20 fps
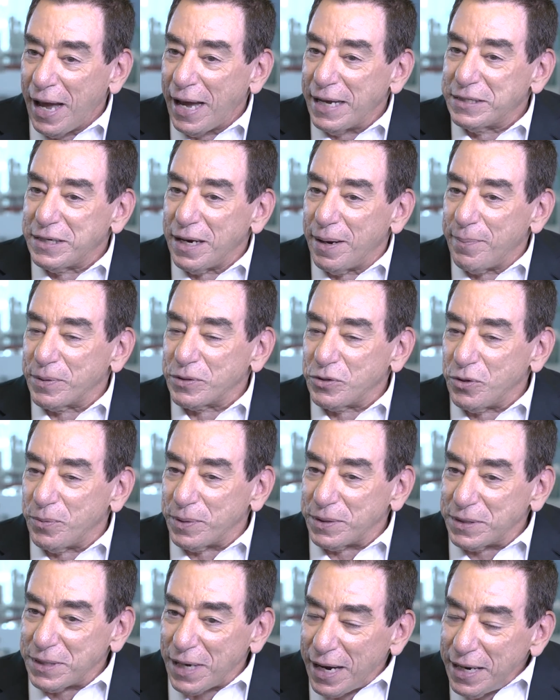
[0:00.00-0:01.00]
atopic
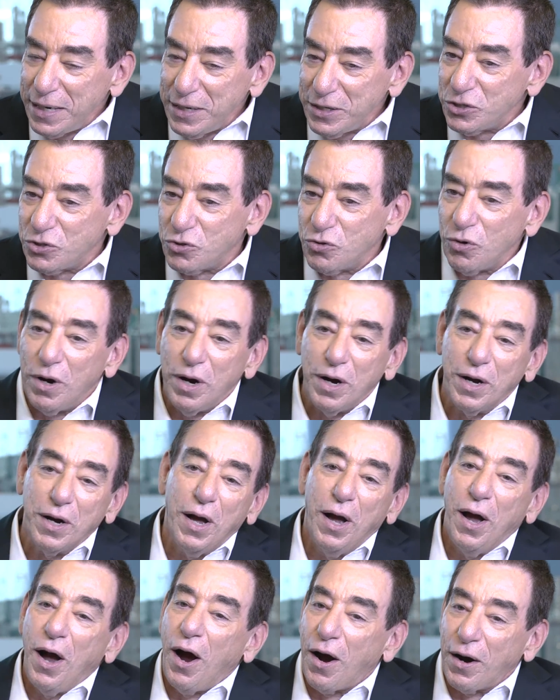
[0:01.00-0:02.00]
dermatitis
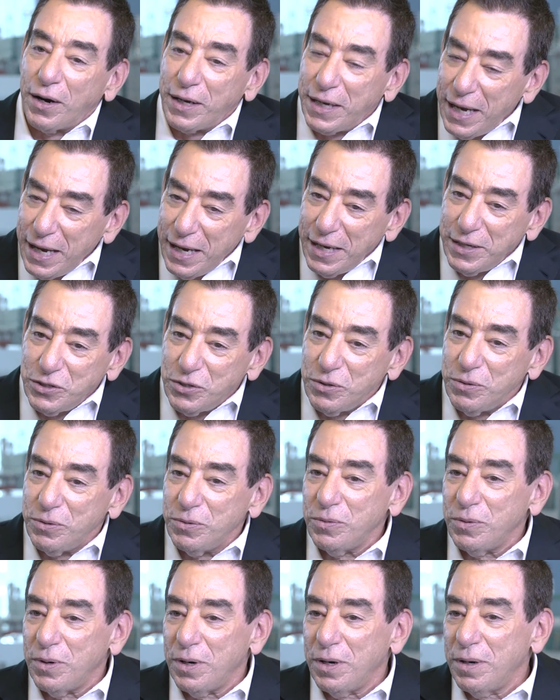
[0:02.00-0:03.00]
drug, our
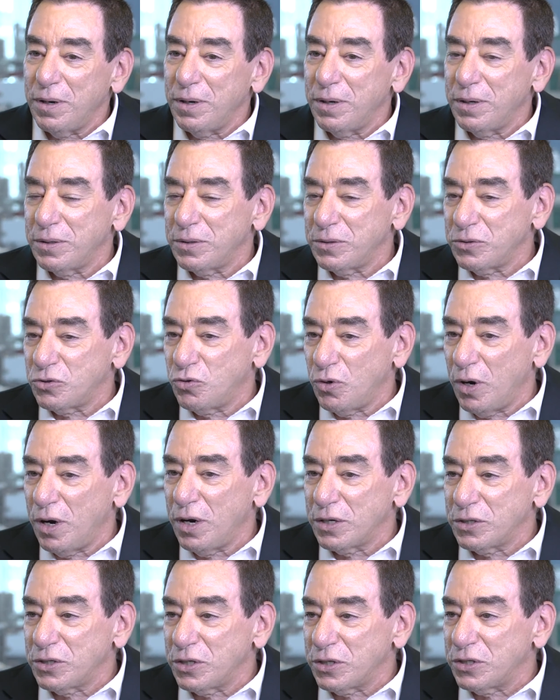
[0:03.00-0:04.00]
cancer uh,
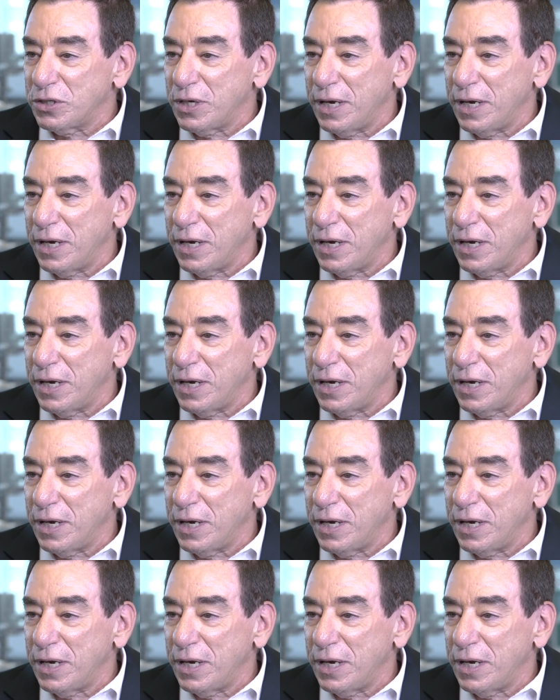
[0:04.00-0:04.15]
drugs, et